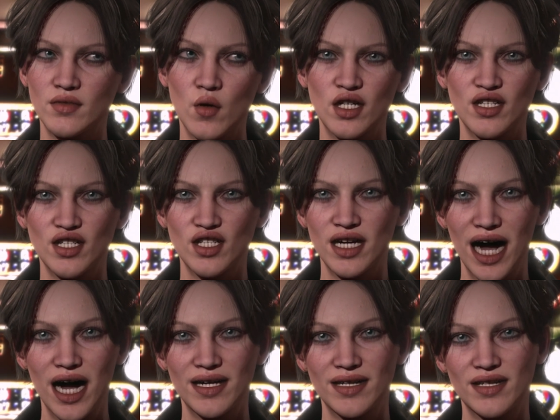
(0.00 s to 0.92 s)
Which,
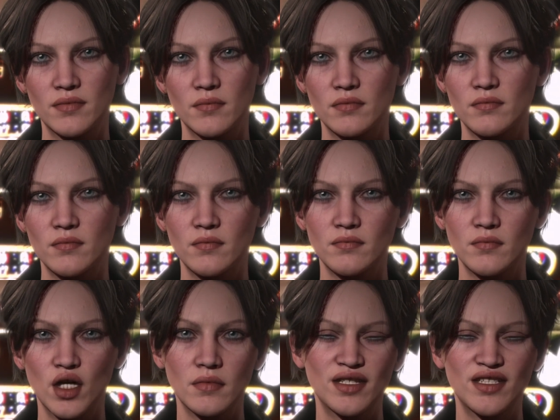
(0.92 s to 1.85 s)
yeah, that's
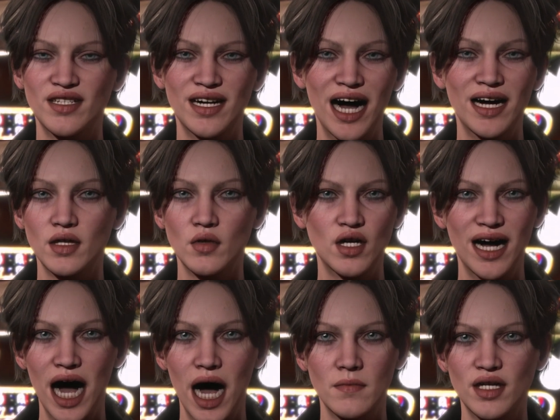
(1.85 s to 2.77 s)
pretty much exactly what
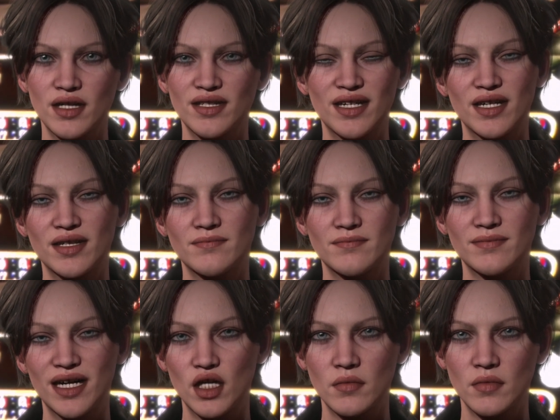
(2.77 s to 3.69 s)
happened. It didn't
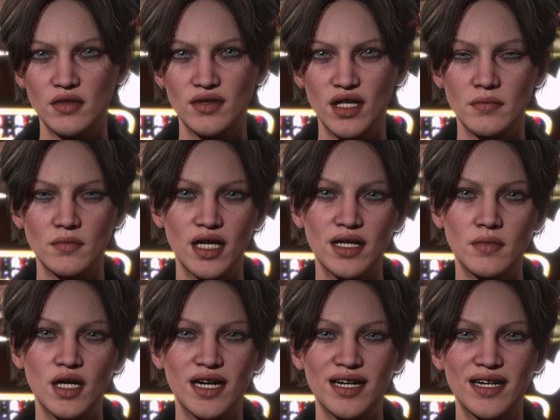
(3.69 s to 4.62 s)
kill my frame rate.
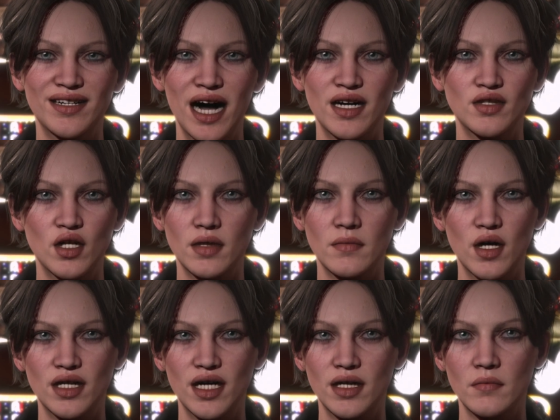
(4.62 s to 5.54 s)
I'm not going to exaggerate,
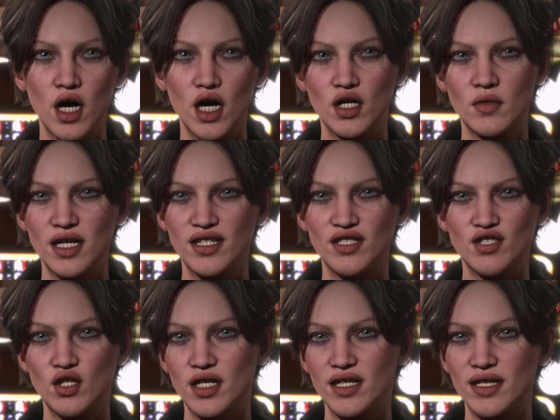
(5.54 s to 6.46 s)
but I'm already
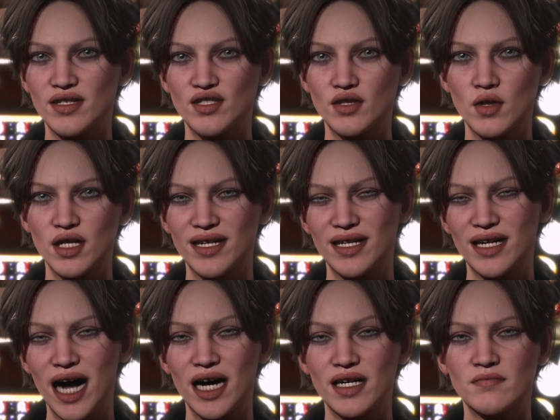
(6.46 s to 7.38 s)
struggling to hit
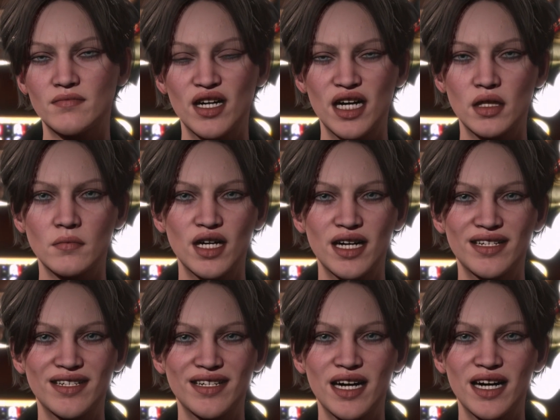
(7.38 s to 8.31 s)
live frame
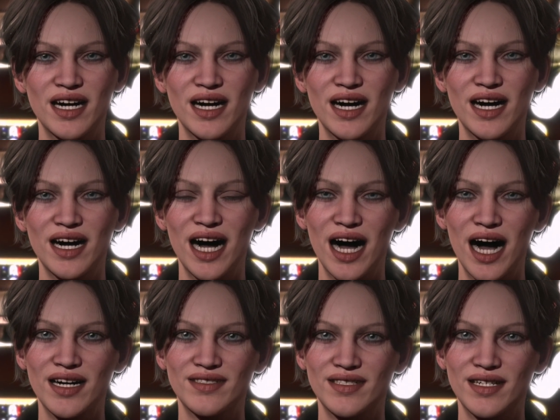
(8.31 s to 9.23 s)
rates
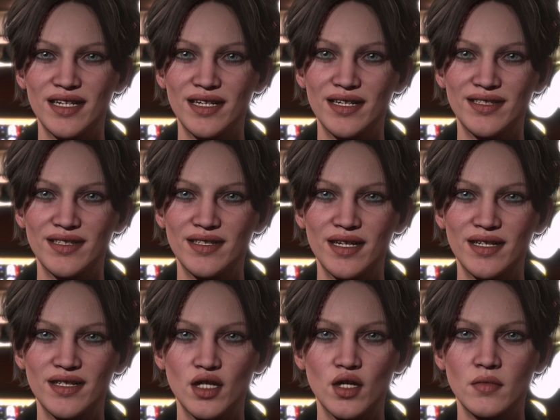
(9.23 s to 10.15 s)
as it is in
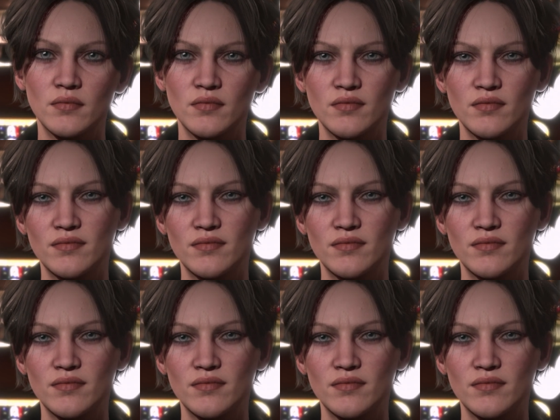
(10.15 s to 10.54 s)
iClone.